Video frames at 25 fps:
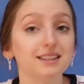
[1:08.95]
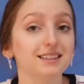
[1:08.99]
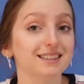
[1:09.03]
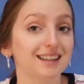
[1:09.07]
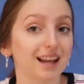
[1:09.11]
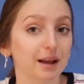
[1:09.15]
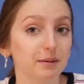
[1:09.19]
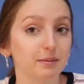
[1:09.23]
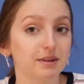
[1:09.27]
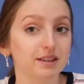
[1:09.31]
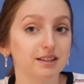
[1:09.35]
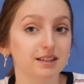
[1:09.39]

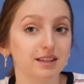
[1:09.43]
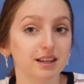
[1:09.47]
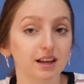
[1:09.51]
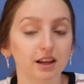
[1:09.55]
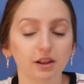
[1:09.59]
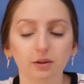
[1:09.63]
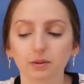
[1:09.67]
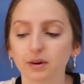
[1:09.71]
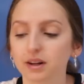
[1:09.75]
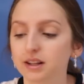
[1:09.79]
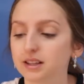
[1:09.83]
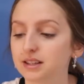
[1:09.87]
same as the
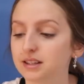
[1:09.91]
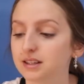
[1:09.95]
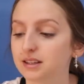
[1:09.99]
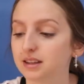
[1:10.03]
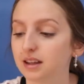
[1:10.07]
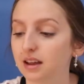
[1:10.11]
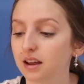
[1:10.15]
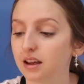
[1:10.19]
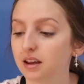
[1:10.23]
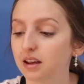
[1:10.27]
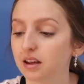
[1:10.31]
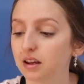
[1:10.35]
other ones,
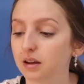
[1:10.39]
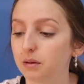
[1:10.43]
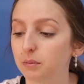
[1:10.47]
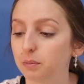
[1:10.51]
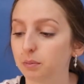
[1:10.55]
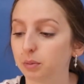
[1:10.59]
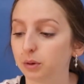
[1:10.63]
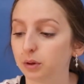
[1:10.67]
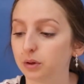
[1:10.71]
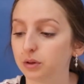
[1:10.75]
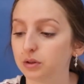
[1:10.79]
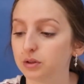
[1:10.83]
the
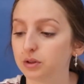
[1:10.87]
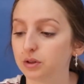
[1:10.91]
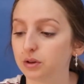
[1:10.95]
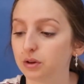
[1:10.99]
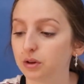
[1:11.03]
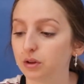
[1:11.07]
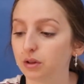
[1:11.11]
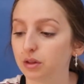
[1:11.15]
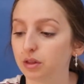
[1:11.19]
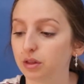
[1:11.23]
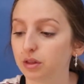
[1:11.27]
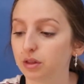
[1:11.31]

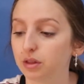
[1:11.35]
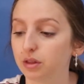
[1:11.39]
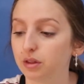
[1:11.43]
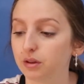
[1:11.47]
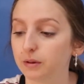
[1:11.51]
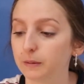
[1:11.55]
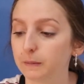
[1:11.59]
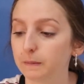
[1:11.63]
Bluetooth